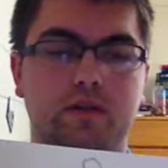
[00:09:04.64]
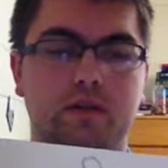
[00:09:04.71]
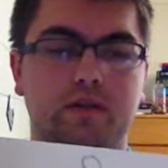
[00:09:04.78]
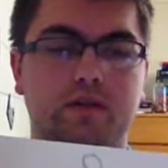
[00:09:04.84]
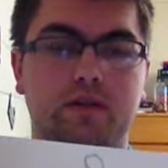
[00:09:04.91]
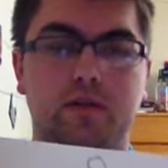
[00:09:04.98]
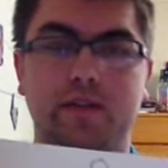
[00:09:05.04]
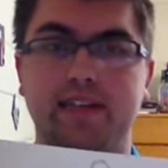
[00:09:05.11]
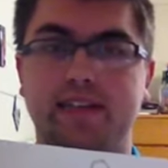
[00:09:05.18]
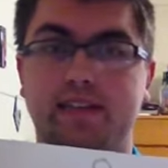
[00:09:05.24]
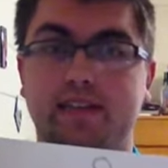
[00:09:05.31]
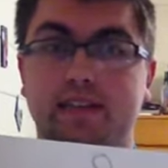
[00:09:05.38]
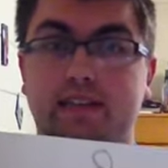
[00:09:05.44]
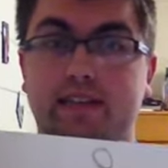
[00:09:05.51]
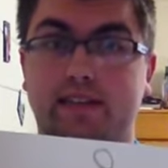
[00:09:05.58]
degrees
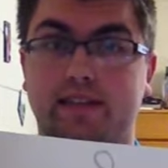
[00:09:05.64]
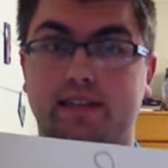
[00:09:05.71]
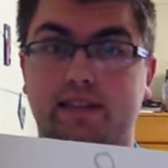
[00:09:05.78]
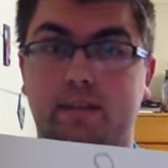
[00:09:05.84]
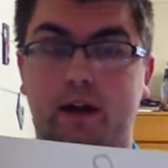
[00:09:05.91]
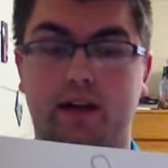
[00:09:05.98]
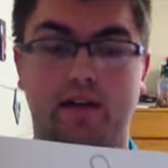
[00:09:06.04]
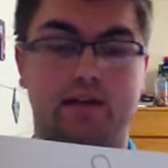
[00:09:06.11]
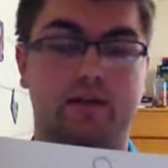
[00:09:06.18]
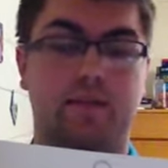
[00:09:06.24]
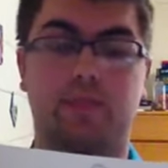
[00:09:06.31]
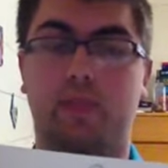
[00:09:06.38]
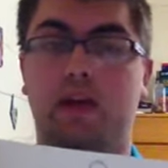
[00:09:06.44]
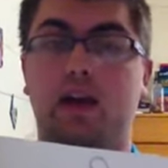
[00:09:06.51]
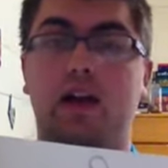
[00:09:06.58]
is 60 miles.
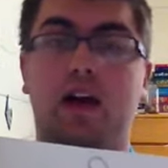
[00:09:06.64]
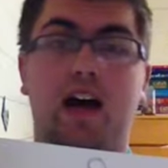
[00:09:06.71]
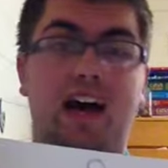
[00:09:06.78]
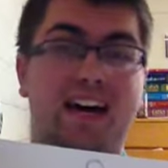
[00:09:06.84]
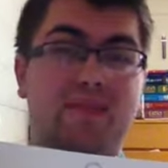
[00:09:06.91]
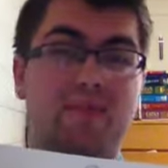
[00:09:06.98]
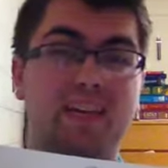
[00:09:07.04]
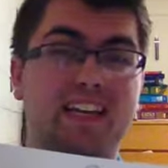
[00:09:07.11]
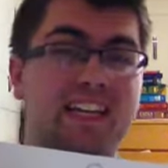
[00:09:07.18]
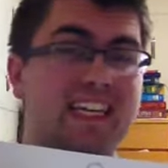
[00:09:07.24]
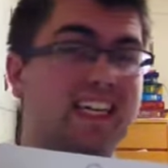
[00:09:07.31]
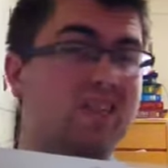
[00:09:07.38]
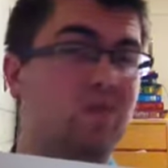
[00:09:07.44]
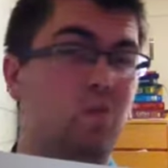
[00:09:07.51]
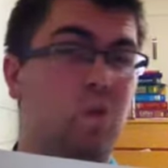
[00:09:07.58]
A minute
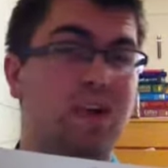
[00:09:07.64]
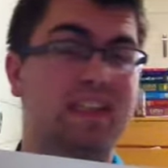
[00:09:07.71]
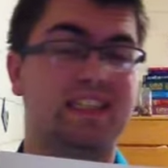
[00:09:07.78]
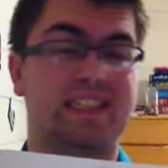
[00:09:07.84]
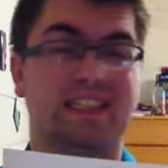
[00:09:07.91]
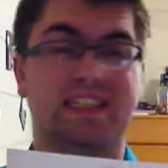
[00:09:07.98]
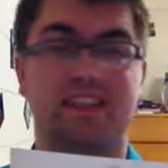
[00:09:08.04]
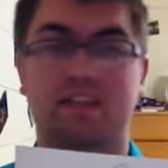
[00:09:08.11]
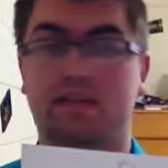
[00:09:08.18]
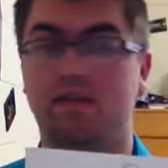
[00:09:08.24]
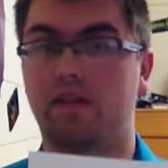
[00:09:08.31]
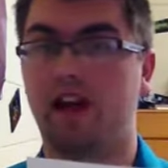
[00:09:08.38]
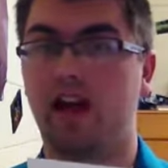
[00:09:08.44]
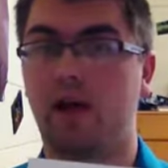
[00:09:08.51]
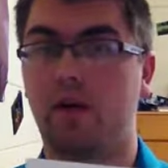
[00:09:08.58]
is 1/60th
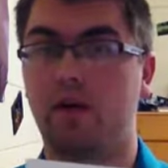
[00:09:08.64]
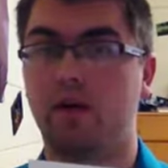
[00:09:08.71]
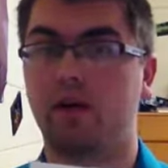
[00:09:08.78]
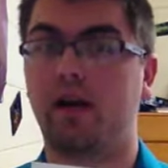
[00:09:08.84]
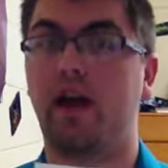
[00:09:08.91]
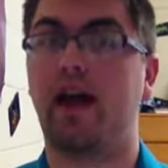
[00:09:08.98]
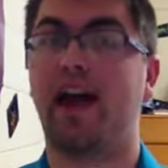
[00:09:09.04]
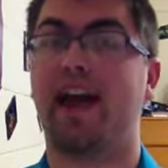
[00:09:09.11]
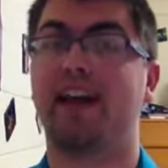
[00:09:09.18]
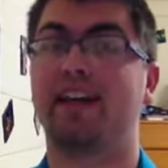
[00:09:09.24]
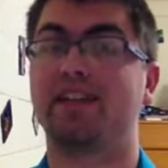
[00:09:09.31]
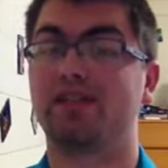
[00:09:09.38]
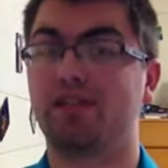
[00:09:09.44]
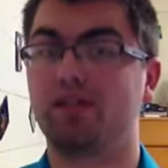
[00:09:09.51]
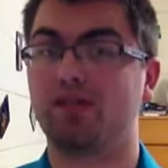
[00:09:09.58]
of an hour, and it
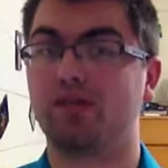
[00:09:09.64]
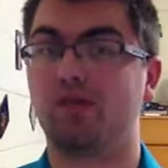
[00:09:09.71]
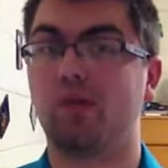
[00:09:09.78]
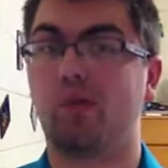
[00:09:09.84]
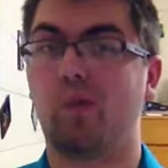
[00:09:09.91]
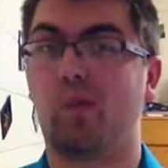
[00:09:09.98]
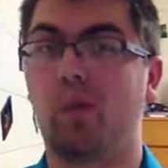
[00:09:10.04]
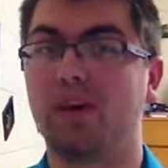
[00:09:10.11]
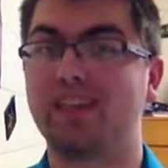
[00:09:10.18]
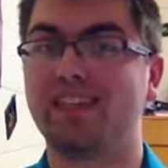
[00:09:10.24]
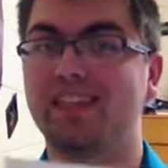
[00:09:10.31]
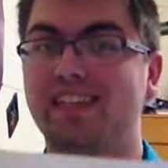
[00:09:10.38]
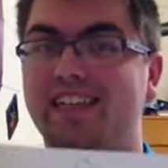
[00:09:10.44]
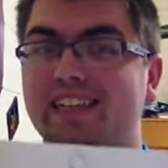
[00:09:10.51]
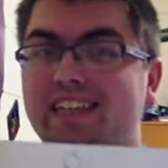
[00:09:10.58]
is also
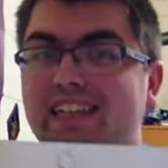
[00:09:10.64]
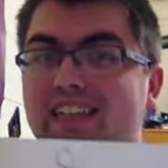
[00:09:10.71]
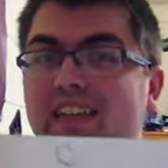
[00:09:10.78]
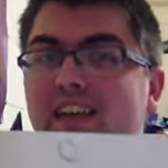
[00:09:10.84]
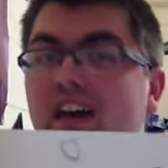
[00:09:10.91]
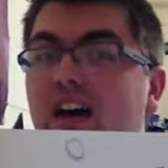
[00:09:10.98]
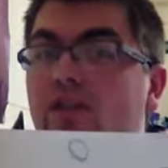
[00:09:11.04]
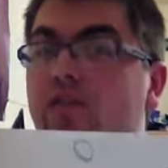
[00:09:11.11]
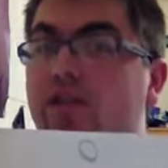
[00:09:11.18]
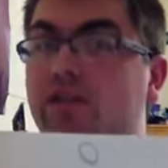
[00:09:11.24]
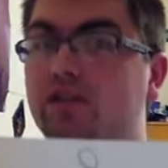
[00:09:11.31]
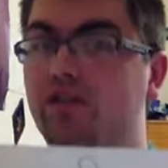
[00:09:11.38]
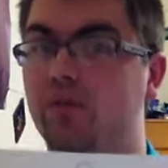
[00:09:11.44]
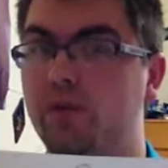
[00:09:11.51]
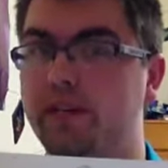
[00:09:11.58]
1/60th of a
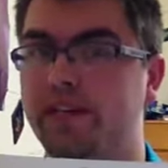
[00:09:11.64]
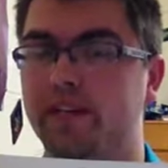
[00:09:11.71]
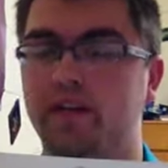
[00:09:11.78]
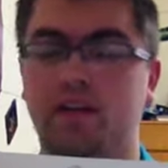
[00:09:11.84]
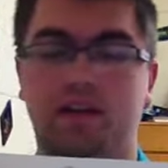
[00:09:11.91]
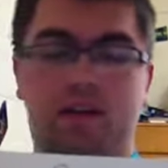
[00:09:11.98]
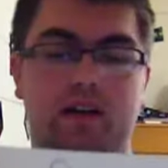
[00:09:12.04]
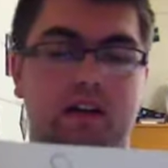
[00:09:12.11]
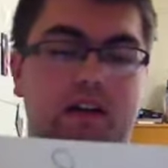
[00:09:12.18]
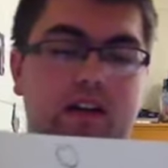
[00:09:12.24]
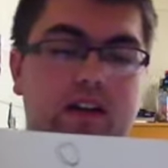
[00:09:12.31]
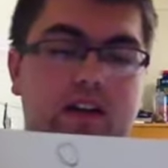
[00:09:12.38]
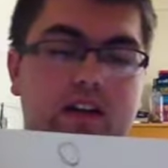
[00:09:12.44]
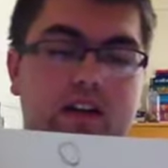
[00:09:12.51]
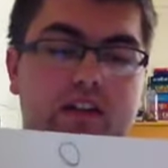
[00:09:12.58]
degree.
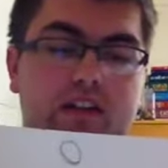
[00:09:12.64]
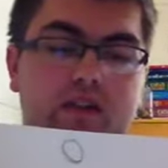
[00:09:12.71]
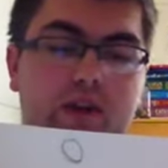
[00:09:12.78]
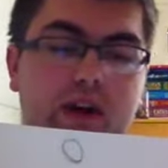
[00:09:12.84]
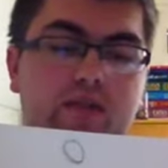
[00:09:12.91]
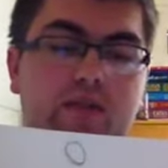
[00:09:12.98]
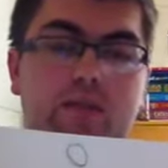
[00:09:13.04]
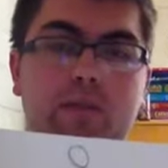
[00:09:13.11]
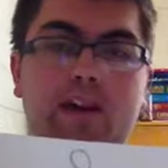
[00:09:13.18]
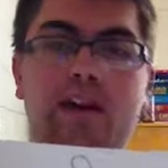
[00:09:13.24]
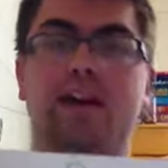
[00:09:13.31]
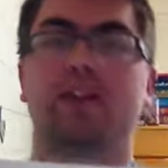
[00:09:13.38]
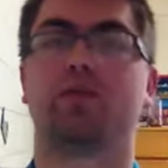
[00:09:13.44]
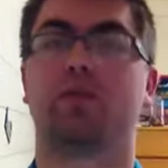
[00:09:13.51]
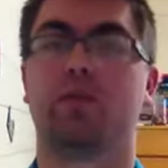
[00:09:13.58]
So every
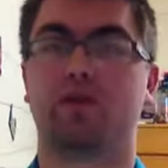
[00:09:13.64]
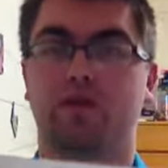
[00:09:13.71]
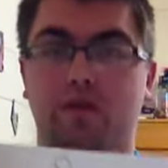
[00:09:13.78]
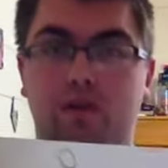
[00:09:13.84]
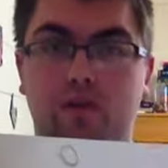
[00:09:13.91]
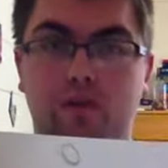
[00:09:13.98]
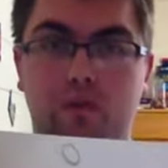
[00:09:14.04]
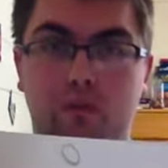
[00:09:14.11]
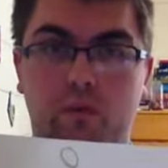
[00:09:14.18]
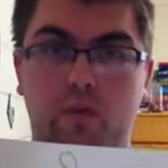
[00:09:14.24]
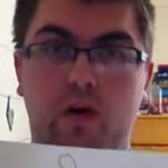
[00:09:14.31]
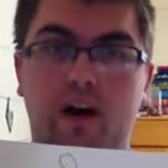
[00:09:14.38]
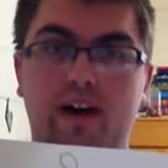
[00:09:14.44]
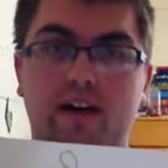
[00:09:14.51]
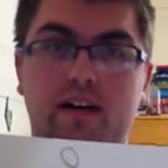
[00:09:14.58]
minute is worth
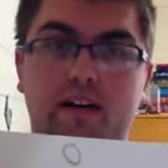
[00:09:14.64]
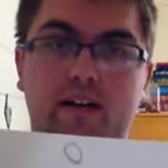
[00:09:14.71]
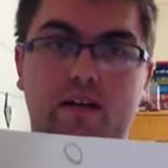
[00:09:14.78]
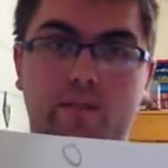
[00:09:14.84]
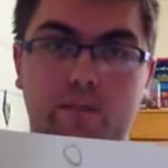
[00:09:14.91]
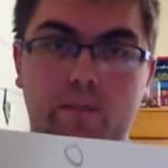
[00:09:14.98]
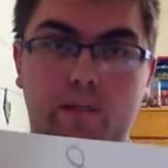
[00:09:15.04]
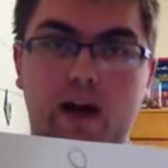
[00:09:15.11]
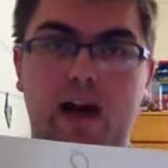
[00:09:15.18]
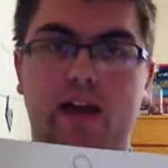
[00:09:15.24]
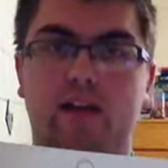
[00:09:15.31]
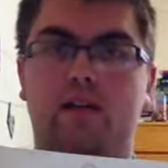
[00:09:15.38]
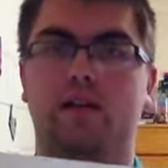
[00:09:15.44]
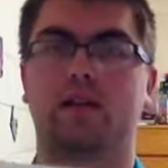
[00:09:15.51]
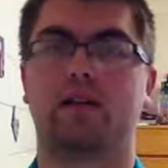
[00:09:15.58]
1
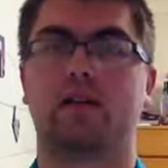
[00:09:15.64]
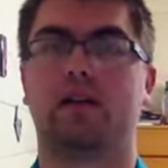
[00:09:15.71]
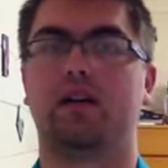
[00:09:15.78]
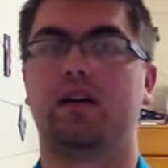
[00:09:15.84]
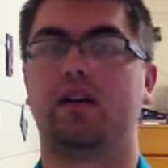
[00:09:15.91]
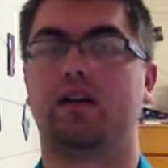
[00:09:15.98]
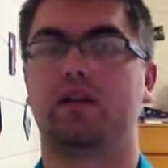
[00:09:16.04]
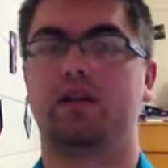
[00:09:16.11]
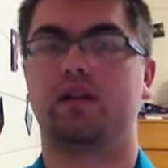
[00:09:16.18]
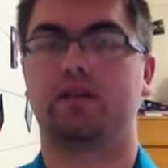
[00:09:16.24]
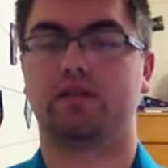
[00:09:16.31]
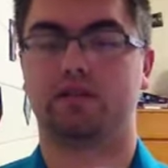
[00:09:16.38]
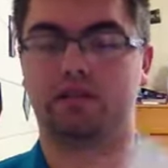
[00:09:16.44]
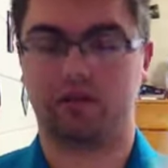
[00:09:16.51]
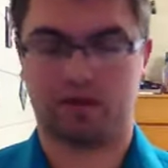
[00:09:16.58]
mile.
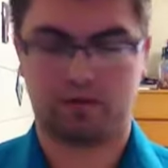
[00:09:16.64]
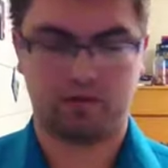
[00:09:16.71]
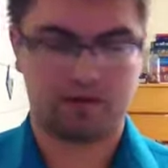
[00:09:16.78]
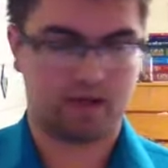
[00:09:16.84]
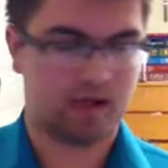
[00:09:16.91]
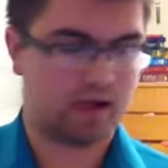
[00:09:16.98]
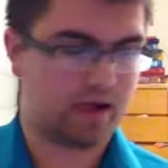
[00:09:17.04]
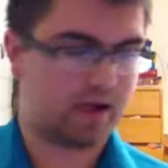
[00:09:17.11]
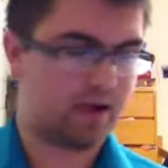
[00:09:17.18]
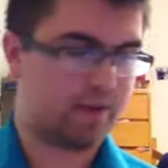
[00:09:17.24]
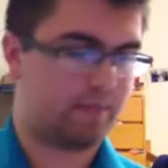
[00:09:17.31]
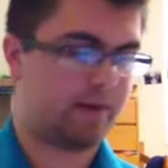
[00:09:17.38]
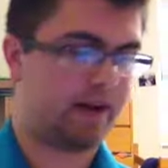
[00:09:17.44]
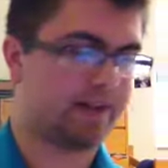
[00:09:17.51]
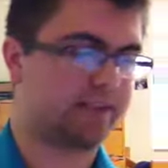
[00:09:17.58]
So,
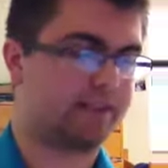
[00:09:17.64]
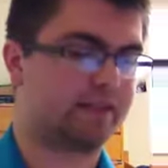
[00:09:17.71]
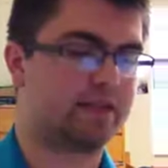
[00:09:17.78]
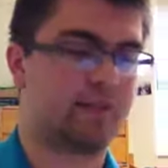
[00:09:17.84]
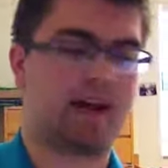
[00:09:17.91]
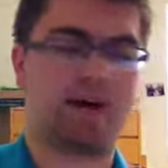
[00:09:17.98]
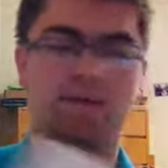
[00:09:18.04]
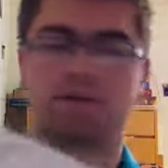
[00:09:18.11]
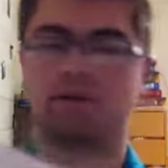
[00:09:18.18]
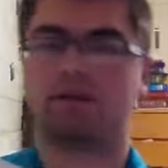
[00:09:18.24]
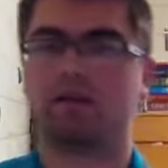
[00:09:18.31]
back to this map,